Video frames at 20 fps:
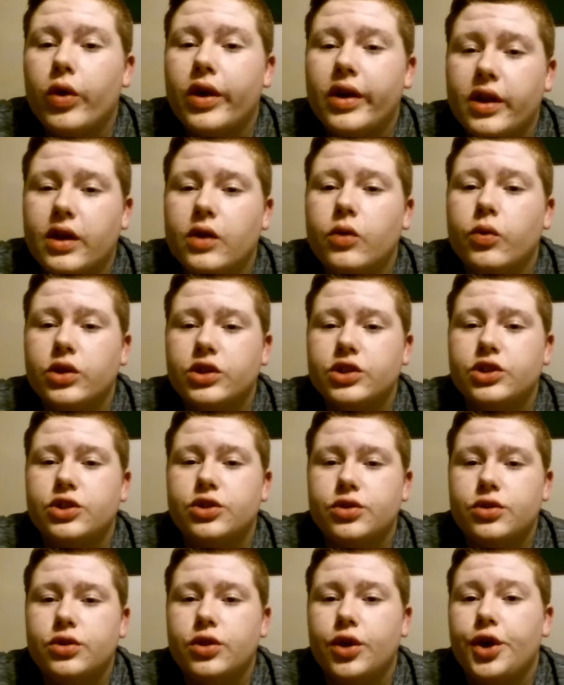really
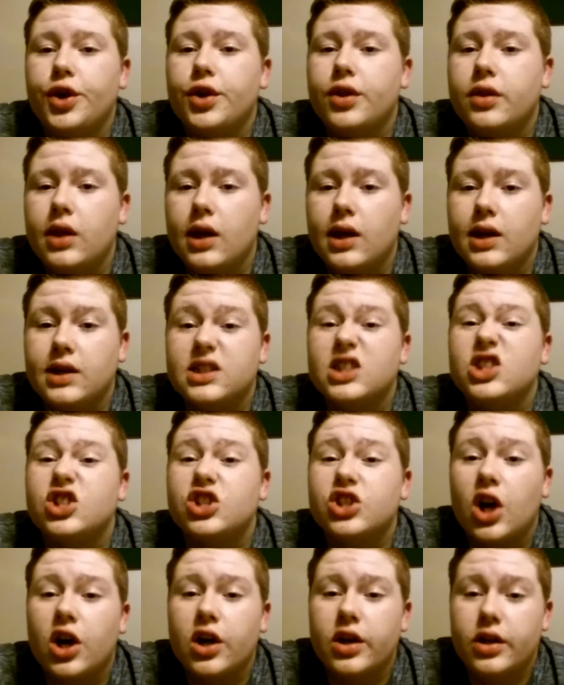was the good thing is it
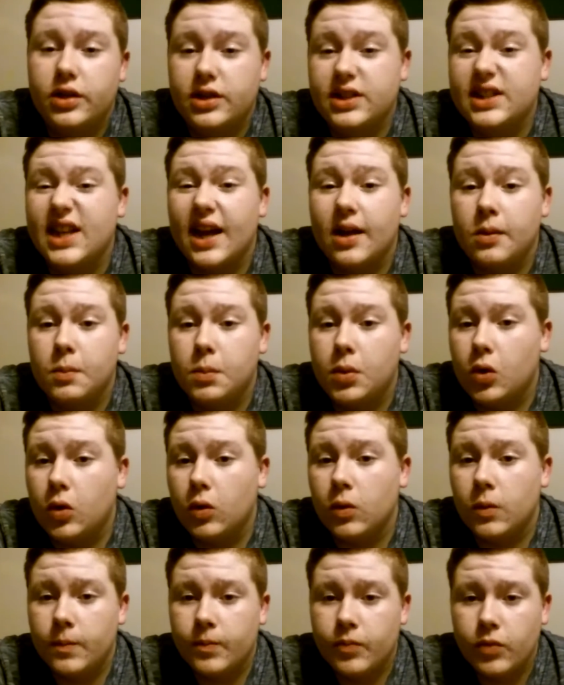started second
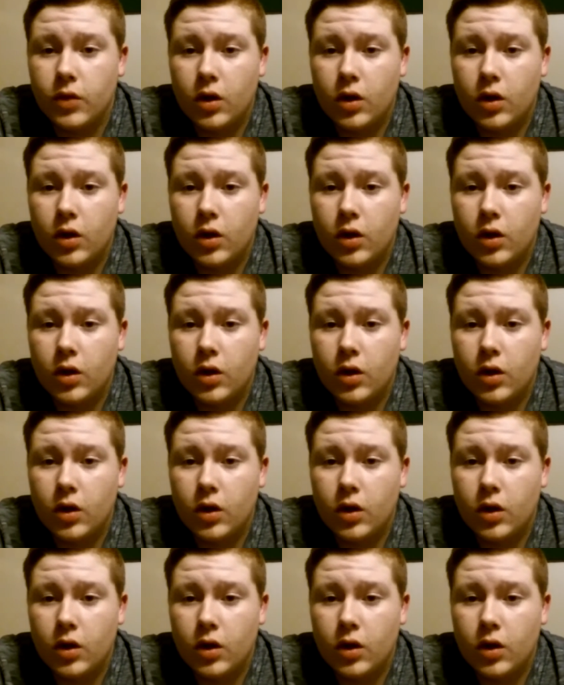pull.